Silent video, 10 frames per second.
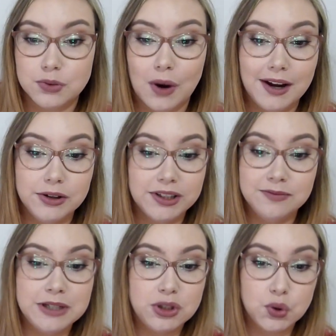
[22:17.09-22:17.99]
Why do you give
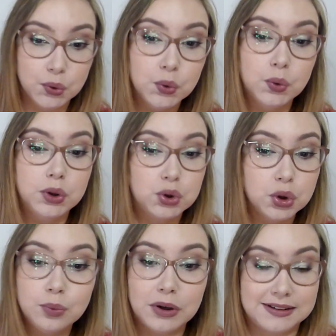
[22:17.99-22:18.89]
me two
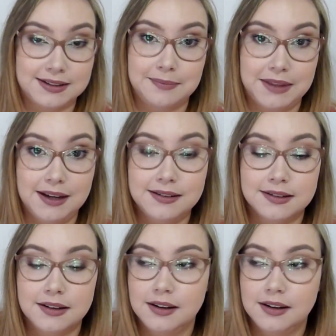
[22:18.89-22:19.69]
2 point somethings?